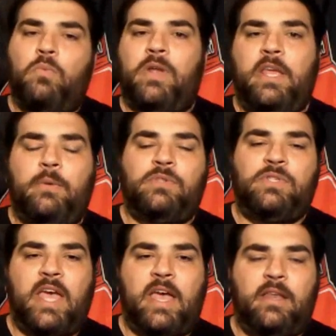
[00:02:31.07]
when he
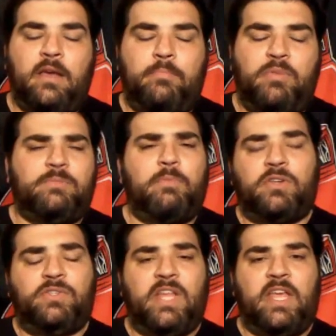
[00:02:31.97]
was at
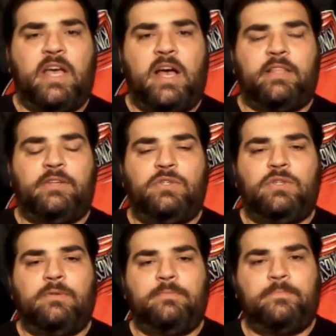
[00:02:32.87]
Bismarck State College.
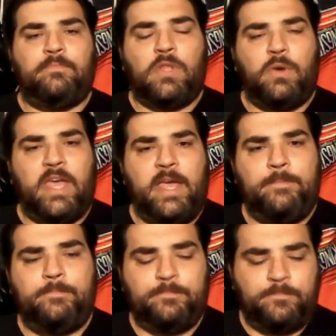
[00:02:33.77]
Okay?